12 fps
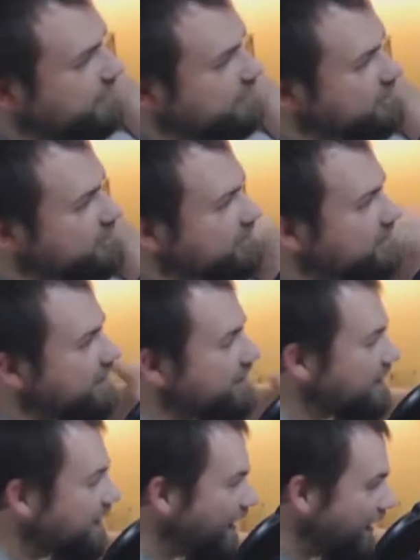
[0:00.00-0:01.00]
It's just
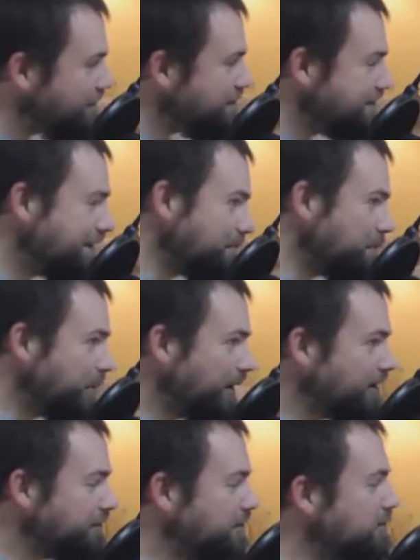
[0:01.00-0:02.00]
like half a step
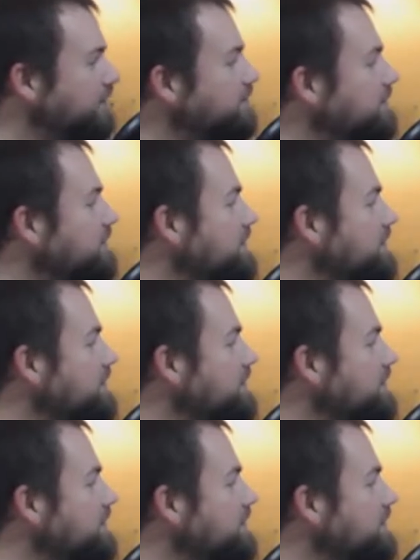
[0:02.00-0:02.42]
away from it.